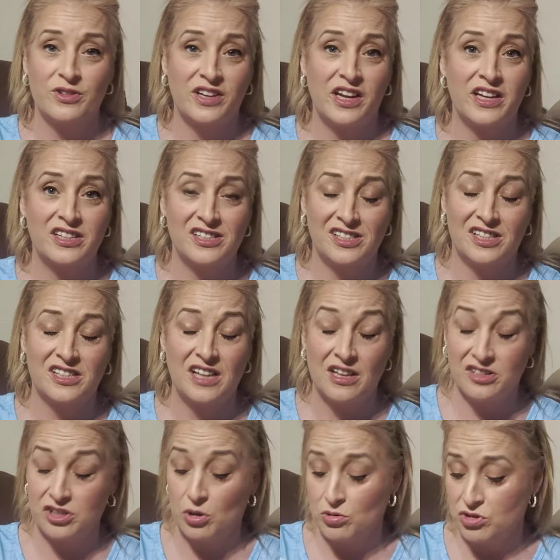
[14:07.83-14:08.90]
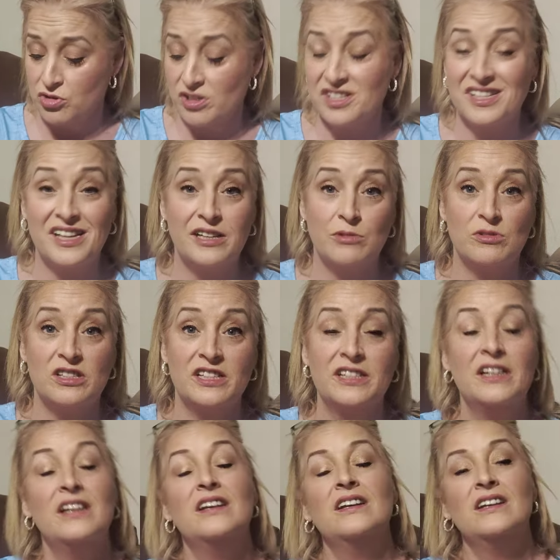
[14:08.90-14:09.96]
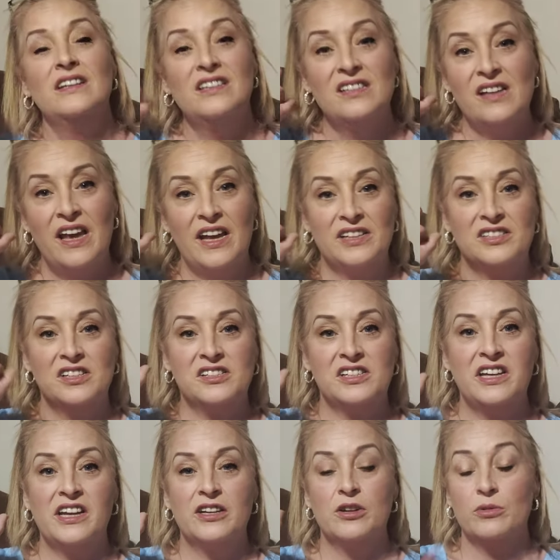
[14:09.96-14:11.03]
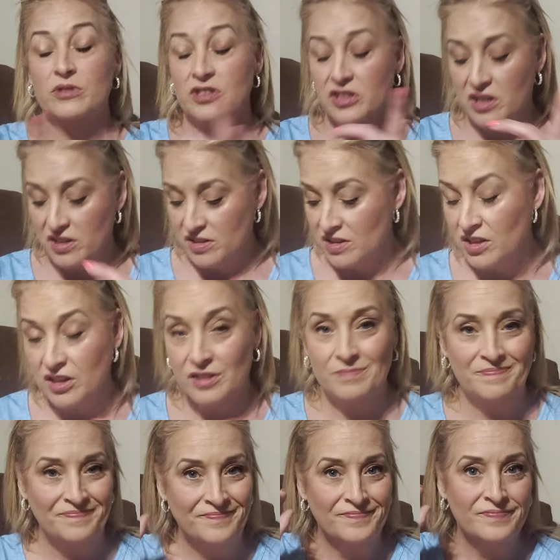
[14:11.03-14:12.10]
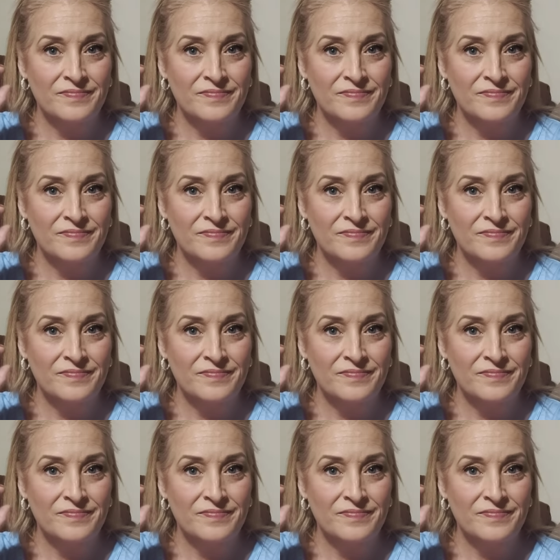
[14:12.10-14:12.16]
Her dad used to tell us don't trust anyone. Hence the TNO and the